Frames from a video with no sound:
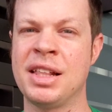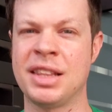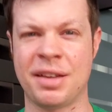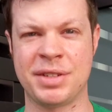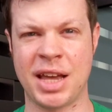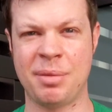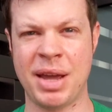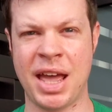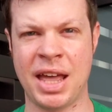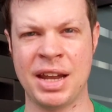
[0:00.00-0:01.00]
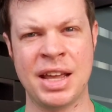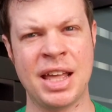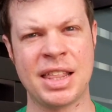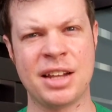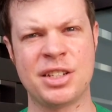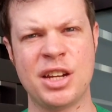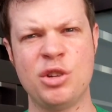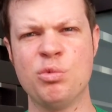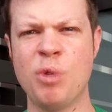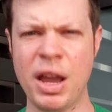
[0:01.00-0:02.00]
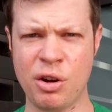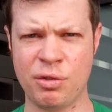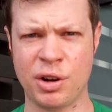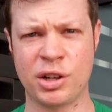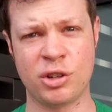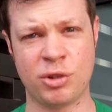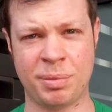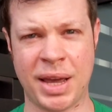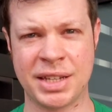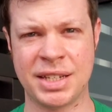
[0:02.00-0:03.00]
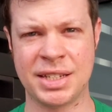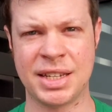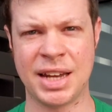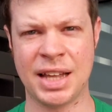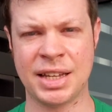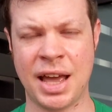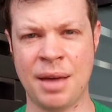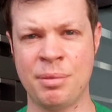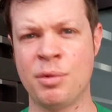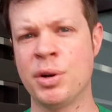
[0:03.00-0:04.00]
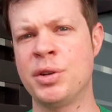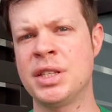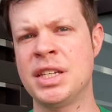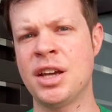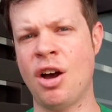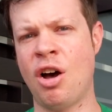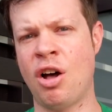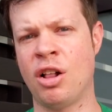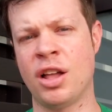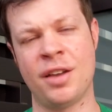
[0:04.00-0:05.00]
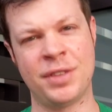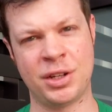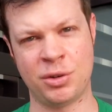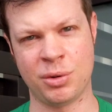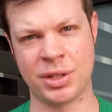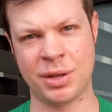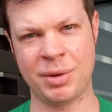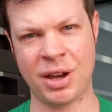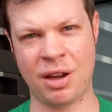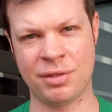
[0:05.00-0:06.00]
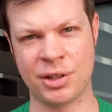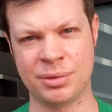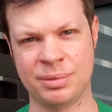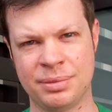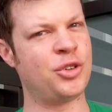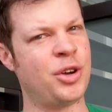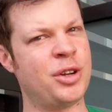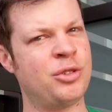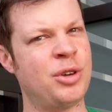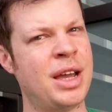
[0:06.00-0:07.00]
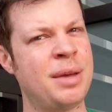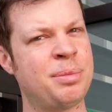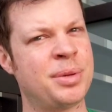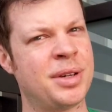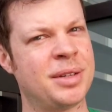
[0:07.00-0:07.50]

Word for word: the left side of my head. That'll send you right over to triphacksdc.com where you can see all of the tours that we offer. Enjoy your trip!